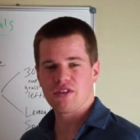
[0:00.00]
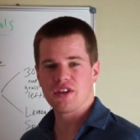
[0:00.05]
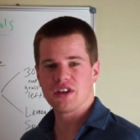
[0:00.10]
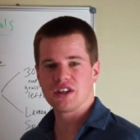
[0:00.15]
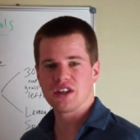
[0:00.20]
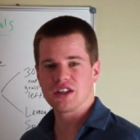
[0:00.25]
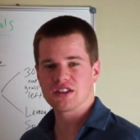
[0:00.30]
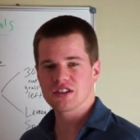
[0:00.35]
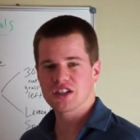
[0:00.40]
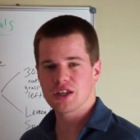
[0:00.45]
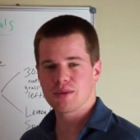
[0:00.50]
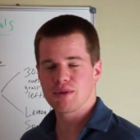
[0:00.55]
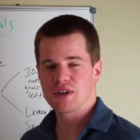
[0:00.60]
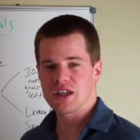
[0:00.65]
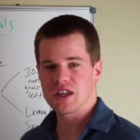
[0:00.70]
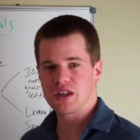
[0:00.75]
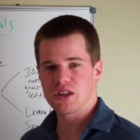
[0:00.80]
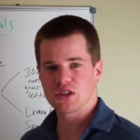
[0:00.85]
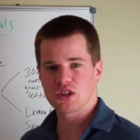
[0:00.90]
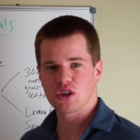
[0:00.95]
then it's going to
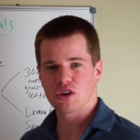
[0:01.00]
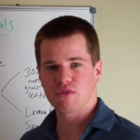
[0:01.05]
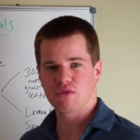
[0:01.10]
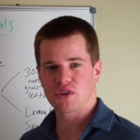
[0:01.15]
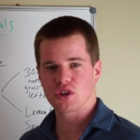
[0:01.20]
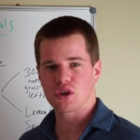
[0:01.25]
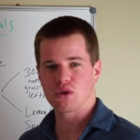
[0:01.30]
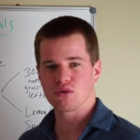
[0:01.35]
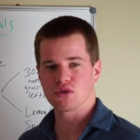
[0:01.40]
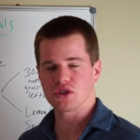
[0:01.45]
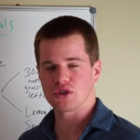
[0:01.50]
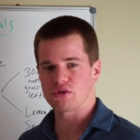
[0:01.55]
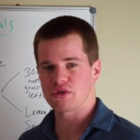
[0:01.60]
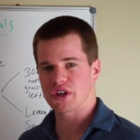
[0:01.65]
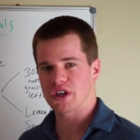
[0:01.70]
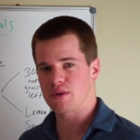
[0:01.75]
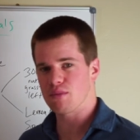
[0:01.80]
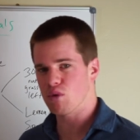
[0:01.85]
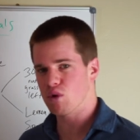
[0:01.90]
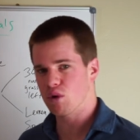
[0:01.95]
be easier for you to
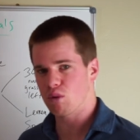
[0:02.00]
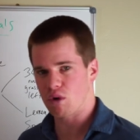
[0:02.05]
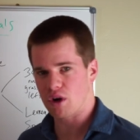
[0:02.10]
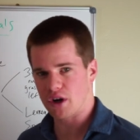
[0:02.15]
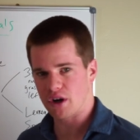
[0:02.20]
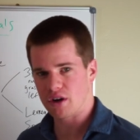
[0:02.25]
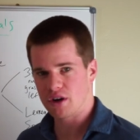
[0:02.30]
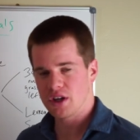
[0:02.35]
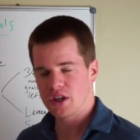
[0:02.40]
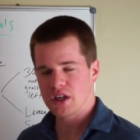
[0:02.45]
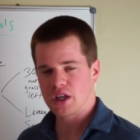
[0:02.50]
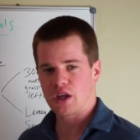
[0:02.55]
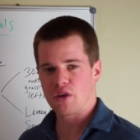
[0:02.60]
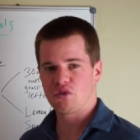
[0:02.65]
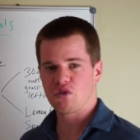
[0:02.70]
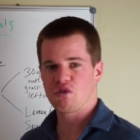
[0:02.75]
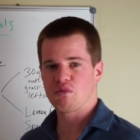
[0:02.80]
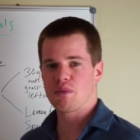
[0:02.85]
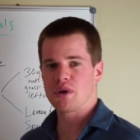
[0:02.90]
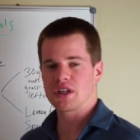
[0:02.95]
drink more water.
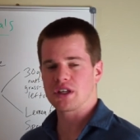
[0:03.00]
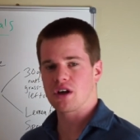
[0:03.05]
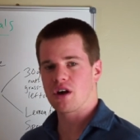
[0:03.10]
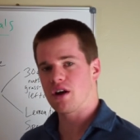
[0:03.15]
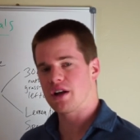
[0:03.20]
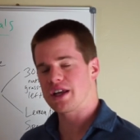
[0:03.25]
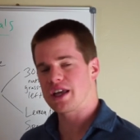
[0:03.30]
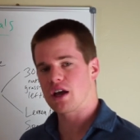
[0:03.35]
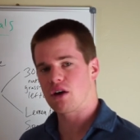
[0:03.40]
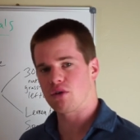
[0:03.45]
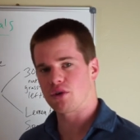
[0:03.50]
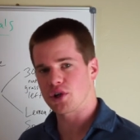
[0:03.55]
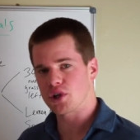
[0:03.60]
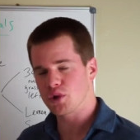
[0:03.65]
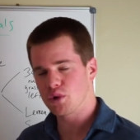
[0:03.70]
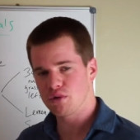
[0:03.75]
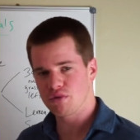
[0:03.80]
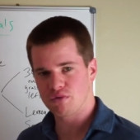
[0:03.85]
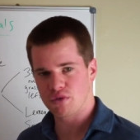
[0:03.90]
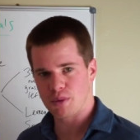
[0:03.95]
If you've been cutting out
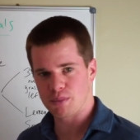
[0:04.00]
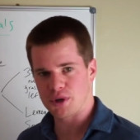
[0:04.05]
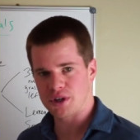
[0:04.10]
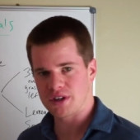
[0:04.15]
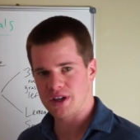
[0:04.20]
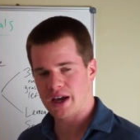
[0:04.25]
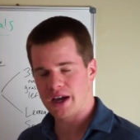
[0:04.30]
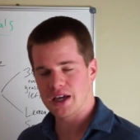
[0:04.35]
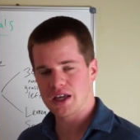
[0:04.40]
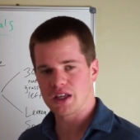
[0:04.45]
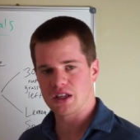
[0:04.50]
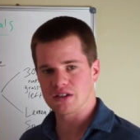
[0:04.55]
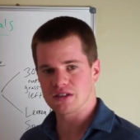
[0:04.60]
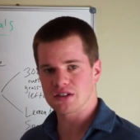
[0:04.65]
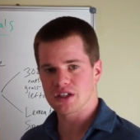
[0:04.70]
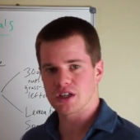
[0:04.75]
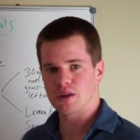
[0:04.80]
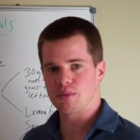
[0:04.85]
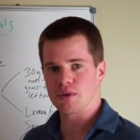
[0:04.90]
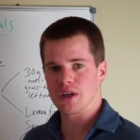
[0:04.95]
gluten from your diet,
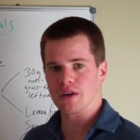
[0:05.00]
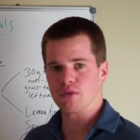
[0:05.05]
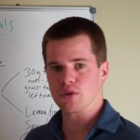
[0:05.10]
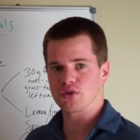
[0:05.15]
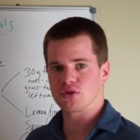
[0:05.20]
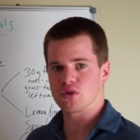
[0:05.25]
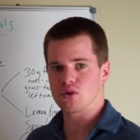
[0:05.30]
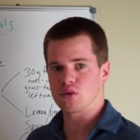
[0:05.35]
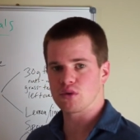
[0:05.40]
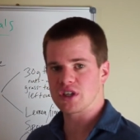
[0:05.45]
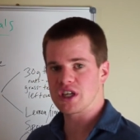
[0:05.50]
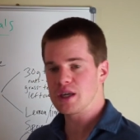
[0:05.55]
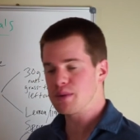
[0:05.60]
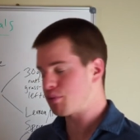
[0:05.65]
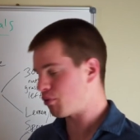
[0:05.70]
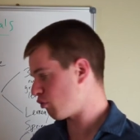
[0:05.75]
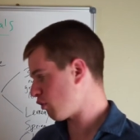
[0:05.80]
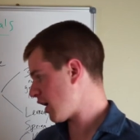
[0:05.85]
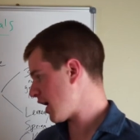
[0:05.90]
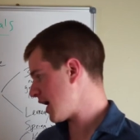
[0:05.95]
it's going to be able to
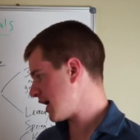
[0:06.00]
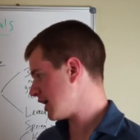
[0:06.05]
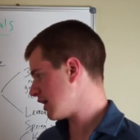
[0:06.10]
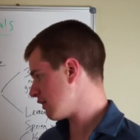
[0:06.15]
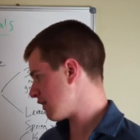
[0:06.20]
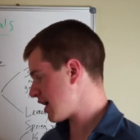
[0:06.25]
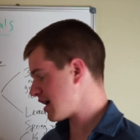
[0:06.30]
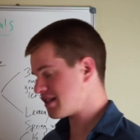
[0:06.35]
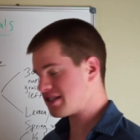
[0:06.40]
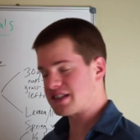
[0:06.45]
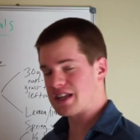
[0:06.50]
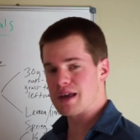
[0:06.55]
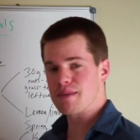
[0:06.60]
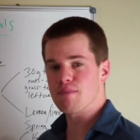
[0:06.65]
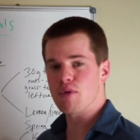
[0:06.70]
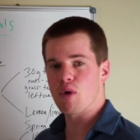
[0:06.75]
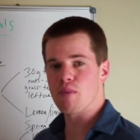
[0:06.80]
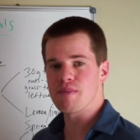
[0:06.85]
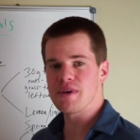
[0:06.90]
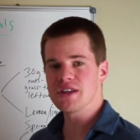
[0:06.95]
keep riding that
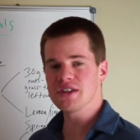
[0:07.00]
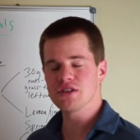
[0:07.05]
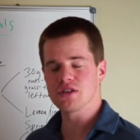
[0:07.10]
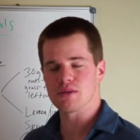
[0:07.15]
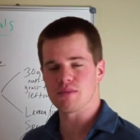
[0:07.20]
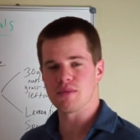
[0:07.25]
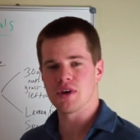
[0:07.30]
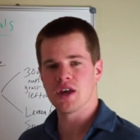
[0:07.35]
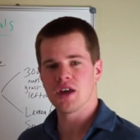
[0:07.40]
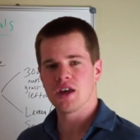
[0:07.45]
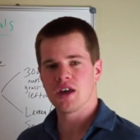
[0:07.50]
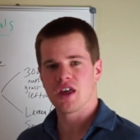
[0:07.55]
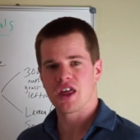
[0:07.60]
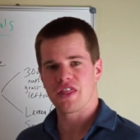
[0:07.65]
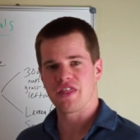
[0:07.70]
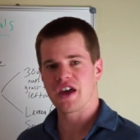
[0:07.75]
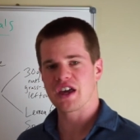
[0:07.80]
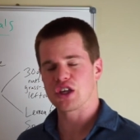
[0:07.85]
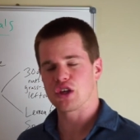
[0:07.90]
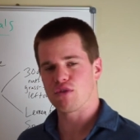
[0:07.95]
same momentum
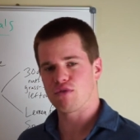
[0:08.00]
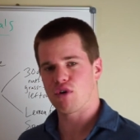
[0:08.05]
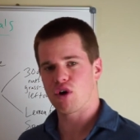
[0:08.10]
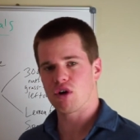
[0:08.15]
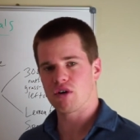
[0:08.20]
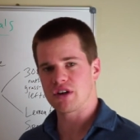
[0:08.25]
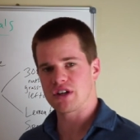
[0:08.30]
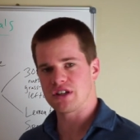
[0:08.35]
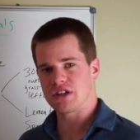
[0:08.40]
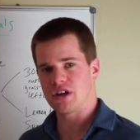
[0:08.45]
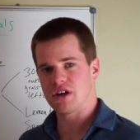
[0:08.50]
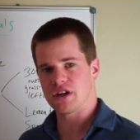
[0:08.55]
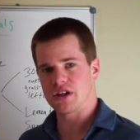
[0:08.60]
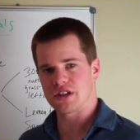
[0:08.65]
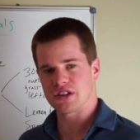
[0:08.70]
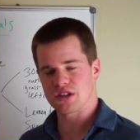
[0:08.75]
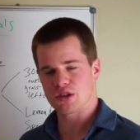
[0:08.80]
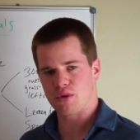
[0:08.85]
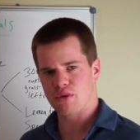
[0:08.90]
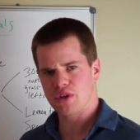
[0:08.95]
that you've already
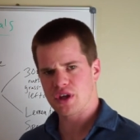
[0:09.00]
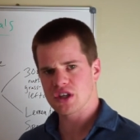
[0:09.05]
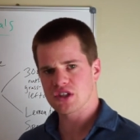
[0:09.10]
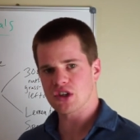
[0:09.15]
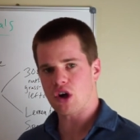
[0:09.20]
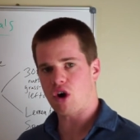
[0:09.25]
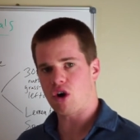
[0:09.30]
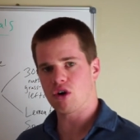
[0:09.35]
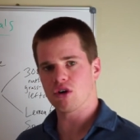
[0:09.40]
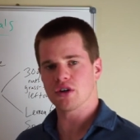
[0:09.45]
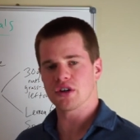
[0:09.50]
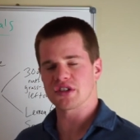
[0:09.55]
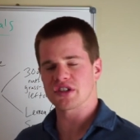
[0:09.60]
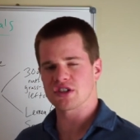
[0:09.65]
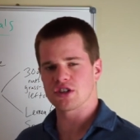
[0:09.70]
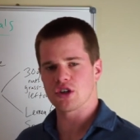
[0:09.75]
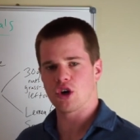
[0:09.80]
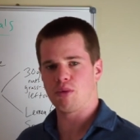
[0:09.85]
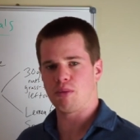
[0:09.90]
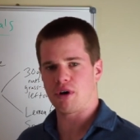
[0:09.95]
done. So things are a
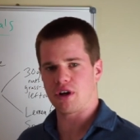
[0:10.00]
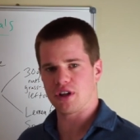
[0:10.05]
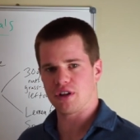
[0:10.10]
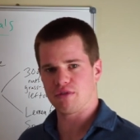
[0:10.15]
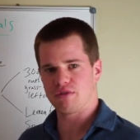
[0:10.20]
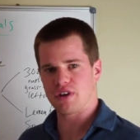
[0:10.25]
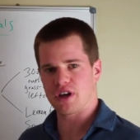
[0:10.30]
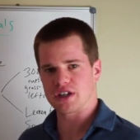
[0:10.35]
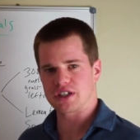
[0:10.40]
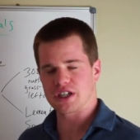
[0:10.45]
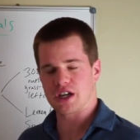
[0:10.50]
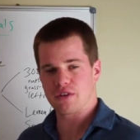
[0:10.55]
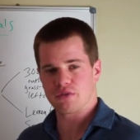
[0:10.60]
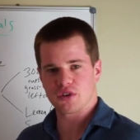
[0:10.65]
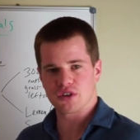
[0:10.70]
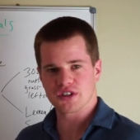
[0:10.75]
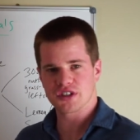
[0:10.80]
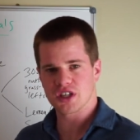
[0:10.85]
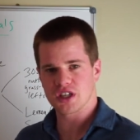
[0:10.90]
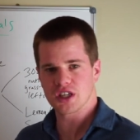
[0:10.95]
snowball effect. Now,
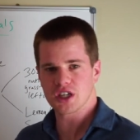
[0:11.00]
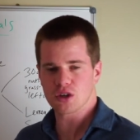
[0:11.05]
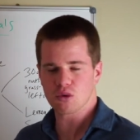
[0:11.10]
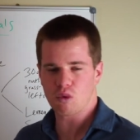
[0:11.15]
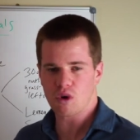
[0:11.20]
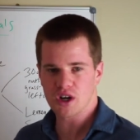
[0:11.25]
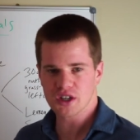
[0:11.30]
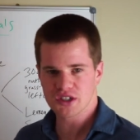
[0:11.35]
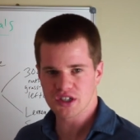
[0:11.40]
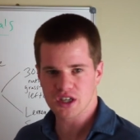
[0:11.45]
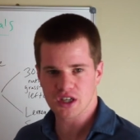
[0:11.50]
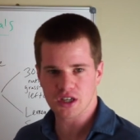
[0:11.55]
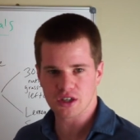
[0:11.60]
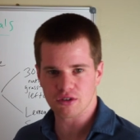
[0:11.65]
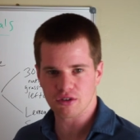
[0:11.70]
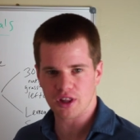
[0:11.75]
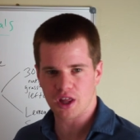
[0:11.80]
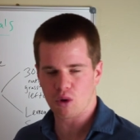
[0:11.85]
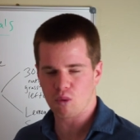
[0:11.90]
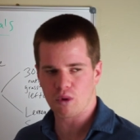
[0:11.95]
if you're sitting here watching and
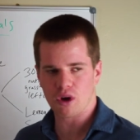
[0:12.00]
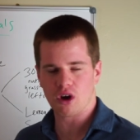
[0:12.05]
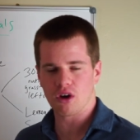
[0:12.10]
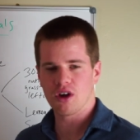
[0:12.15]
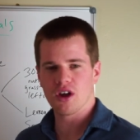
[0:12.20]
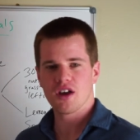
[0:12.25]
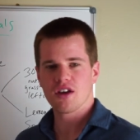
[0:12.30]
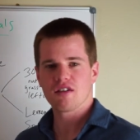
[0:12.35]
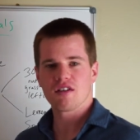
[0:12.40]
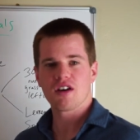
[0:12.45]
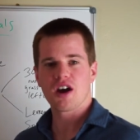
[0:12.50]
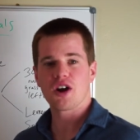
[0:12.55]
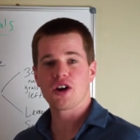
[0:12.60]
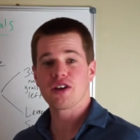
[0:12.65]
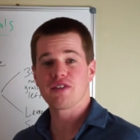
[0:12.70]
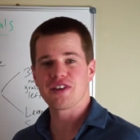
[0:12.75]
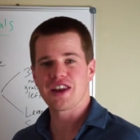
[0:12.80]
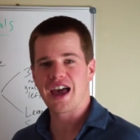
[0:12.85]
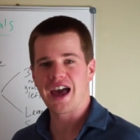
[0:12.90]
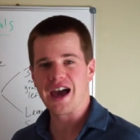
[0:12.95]
you're like, well, I don't
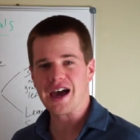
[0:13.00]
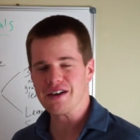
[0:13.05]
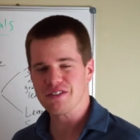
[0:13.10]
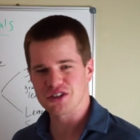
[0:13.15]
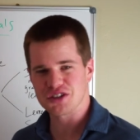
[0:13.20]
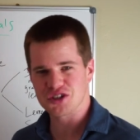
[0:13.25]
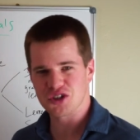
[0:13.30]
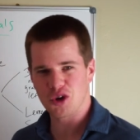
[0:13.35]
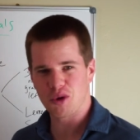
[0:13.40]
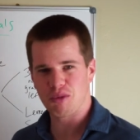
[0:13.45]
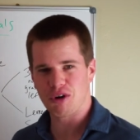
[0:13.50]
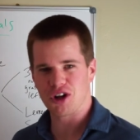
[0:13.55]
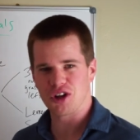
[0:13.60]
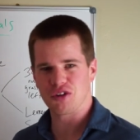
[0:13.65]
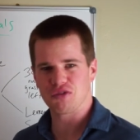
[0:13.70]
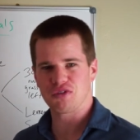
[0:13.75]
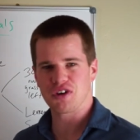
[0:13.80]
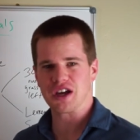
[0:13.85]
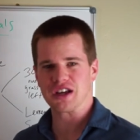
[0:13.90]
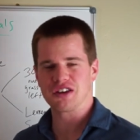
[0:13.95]
even have a snowball
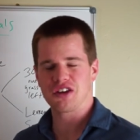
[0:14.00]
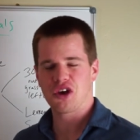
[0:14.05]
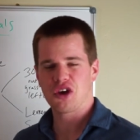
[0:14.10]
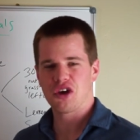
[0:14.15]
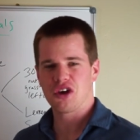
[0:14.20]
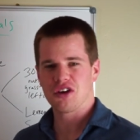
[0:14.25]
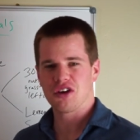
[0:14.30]
effect